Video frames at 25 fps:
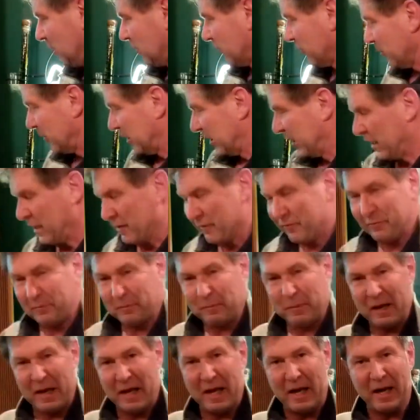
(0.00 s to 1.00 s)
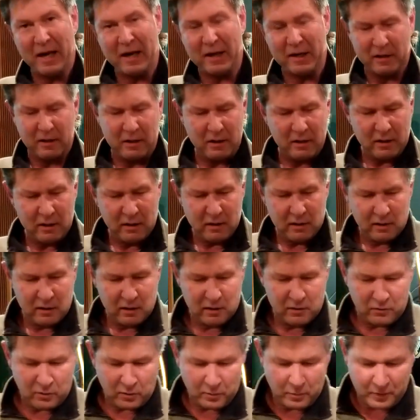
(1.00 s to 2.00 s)
a gift pack.
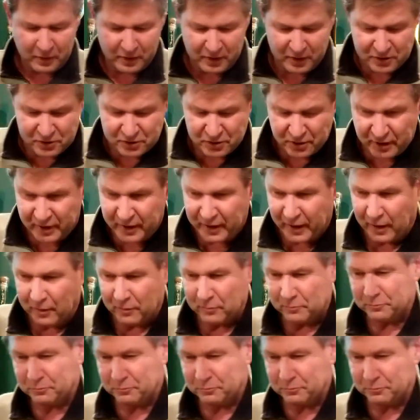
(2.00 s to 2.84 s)
They're pretty easy to get.